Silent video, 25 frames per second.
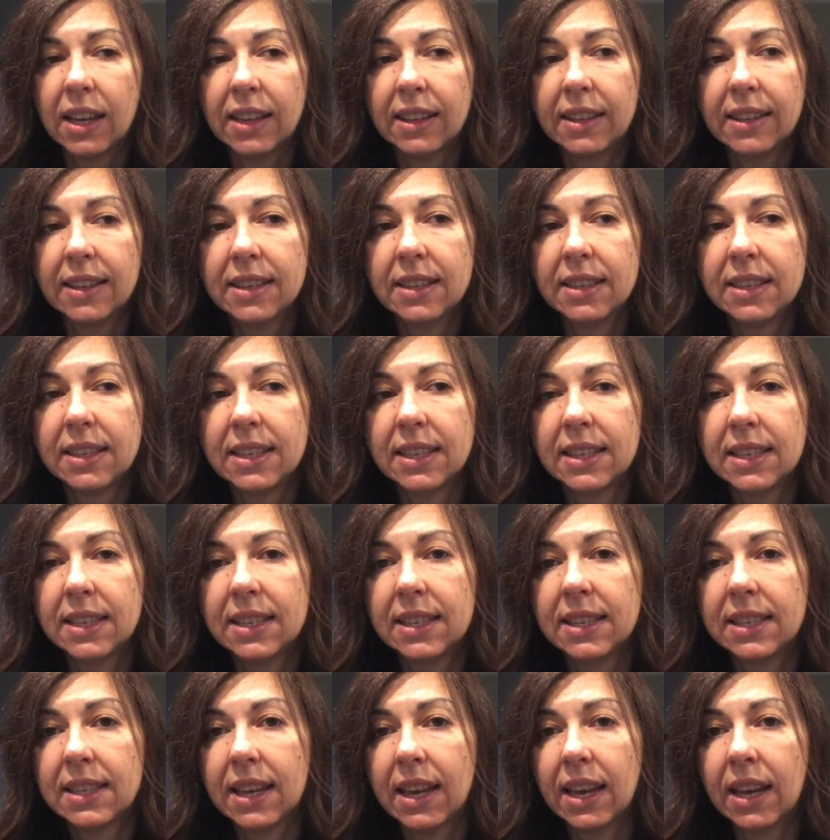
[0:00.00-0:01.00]
This
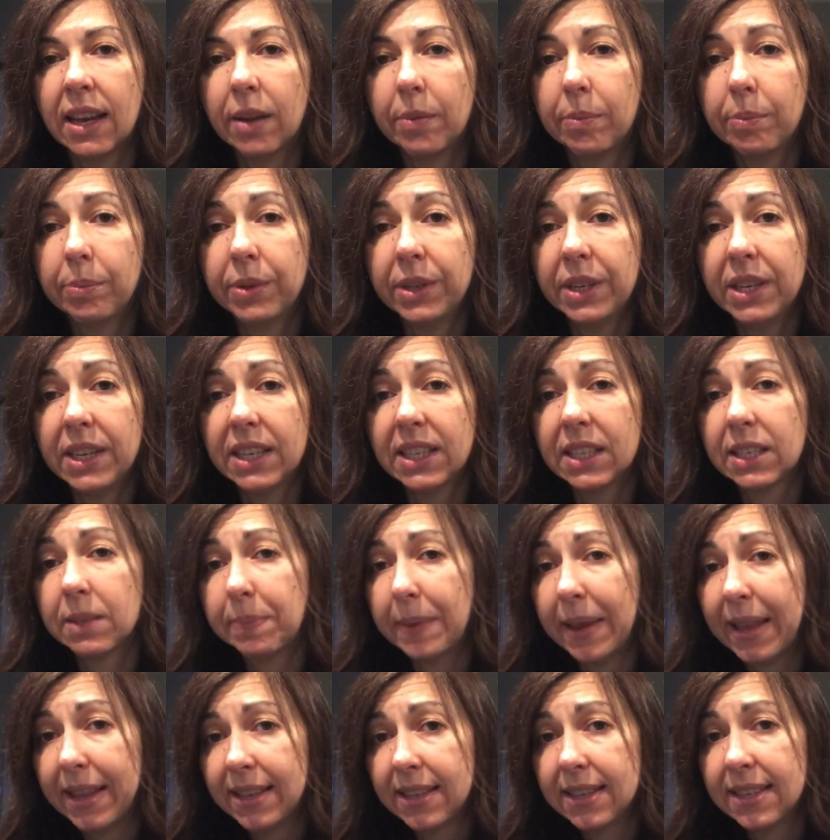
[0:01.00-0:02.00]
is pretty
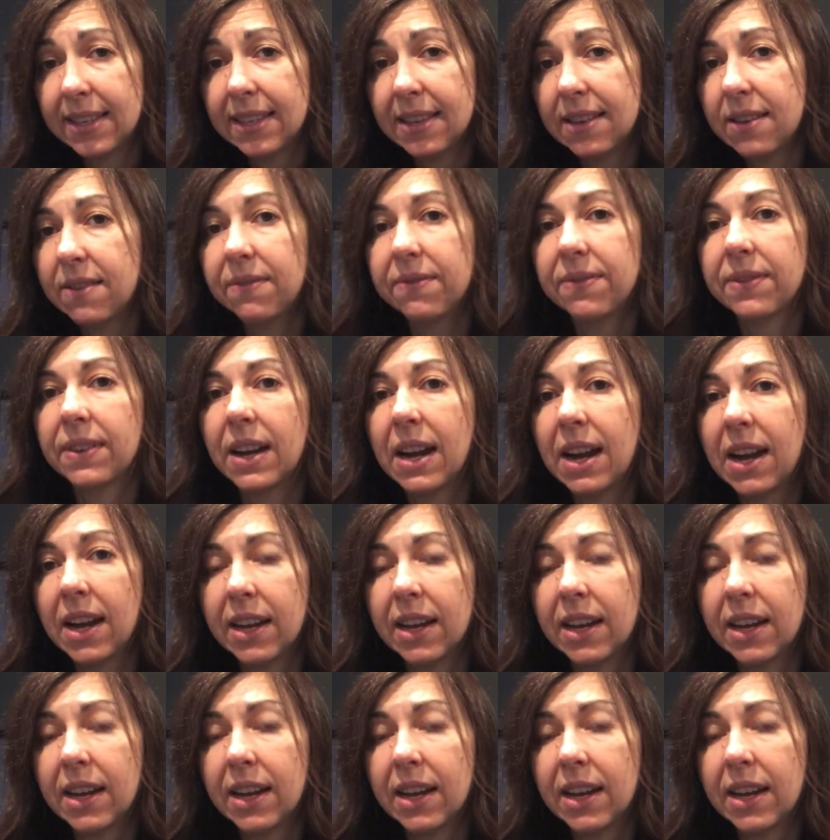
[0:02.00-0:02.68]
expensive.